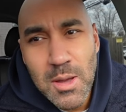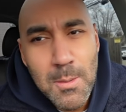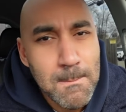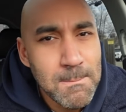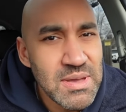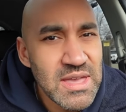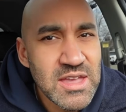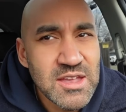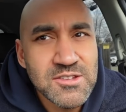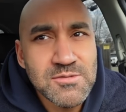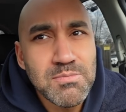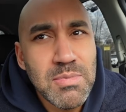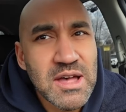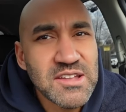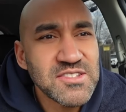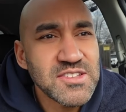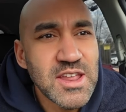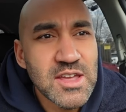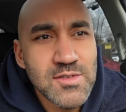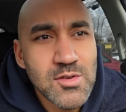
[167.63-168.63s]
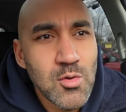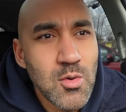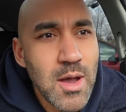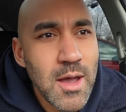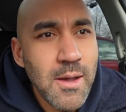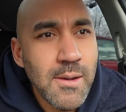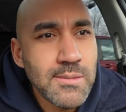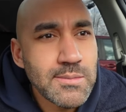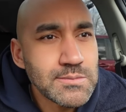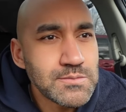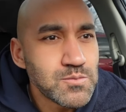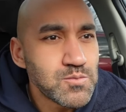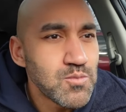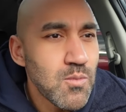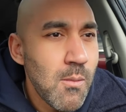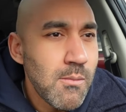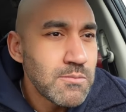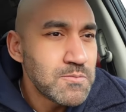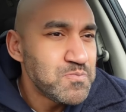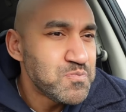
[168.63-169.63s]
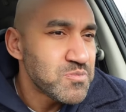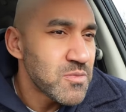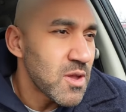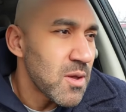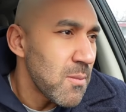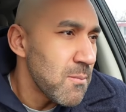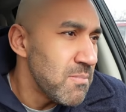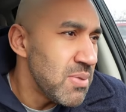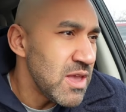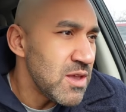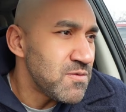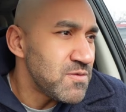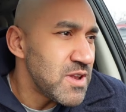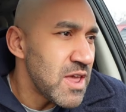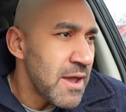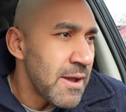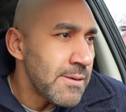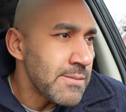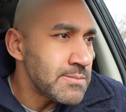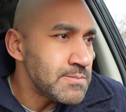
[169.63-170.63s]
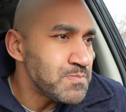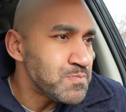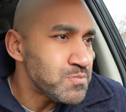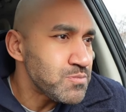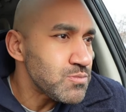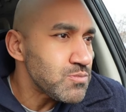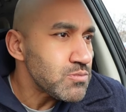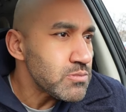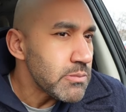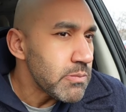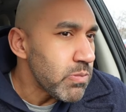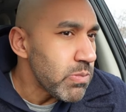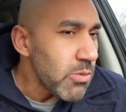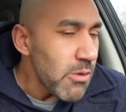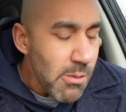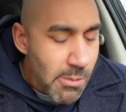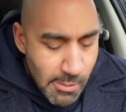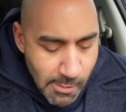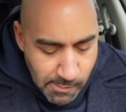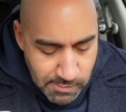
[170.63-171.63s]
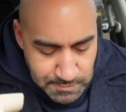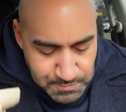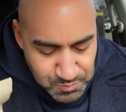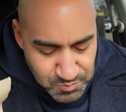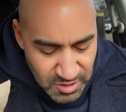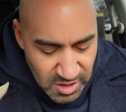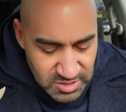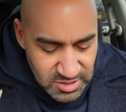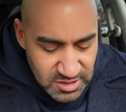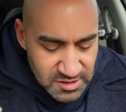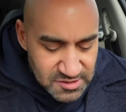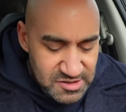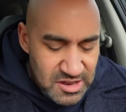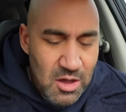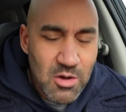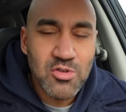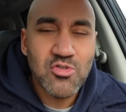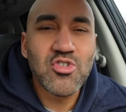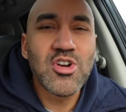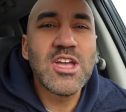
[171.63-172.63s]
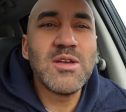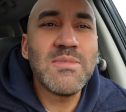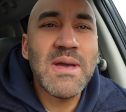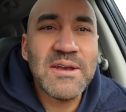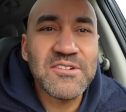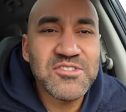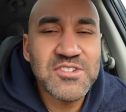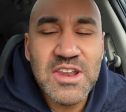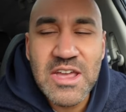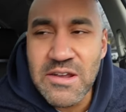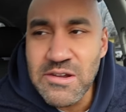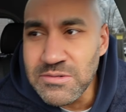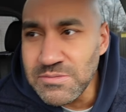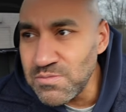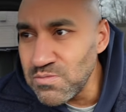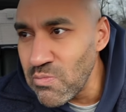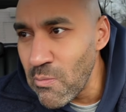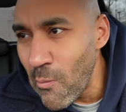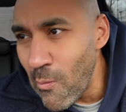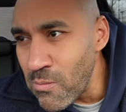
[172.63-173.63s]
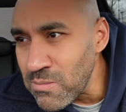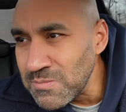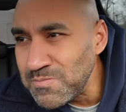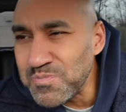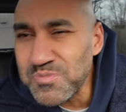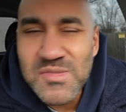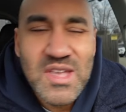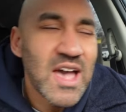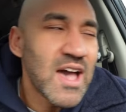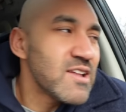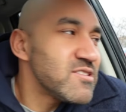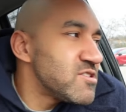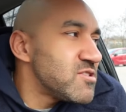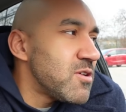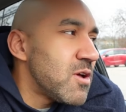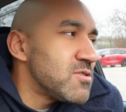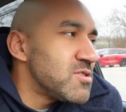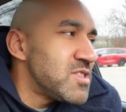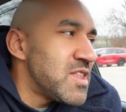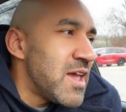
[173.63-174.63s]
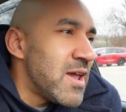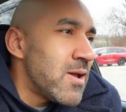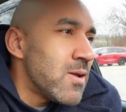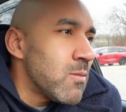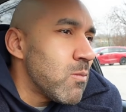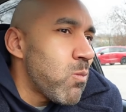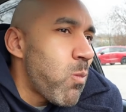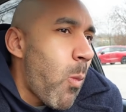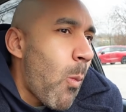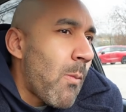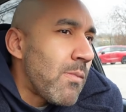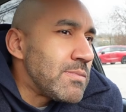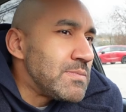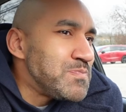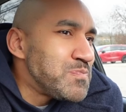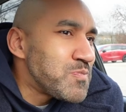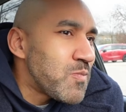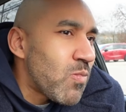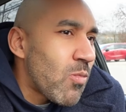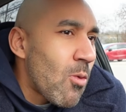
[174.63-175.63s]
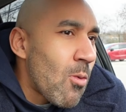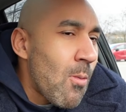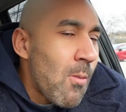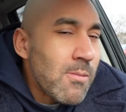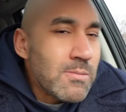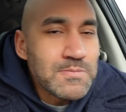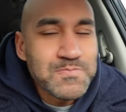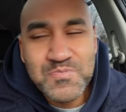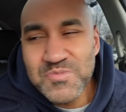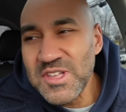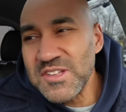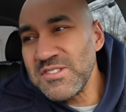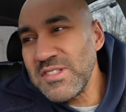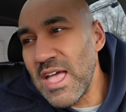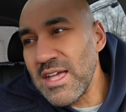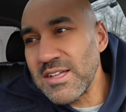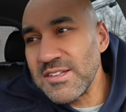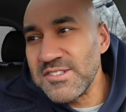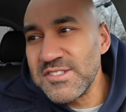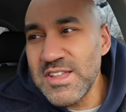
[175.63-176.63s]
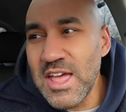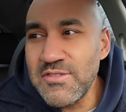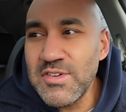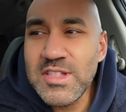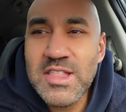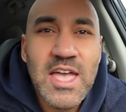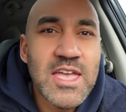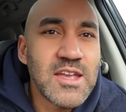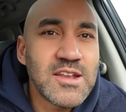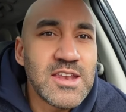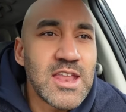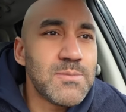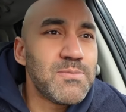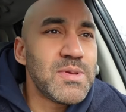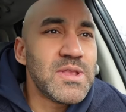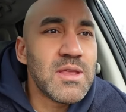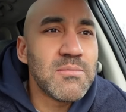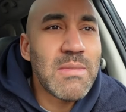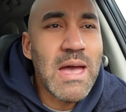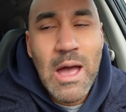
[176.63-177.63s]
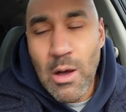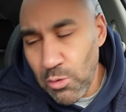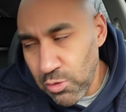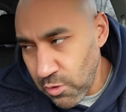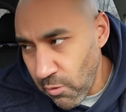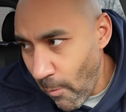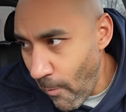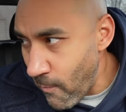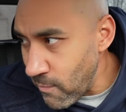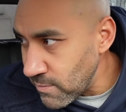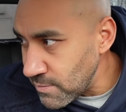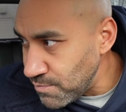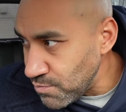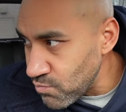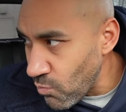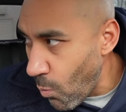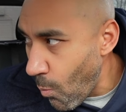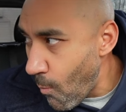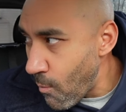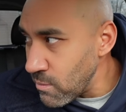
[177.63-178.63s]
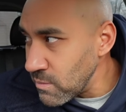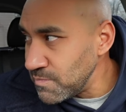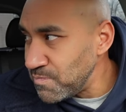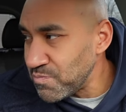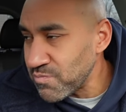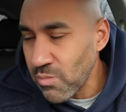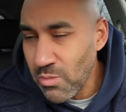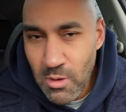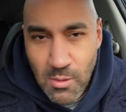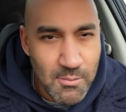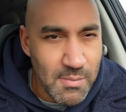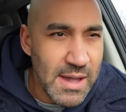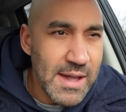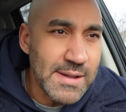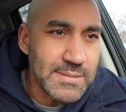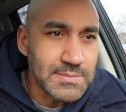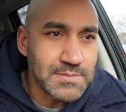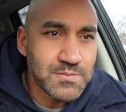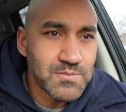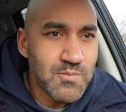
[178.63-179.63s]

beans busting everywhere, beef there, a little sour cream action there, hot sauce there. It's like a 7-layer dip in your mouth, but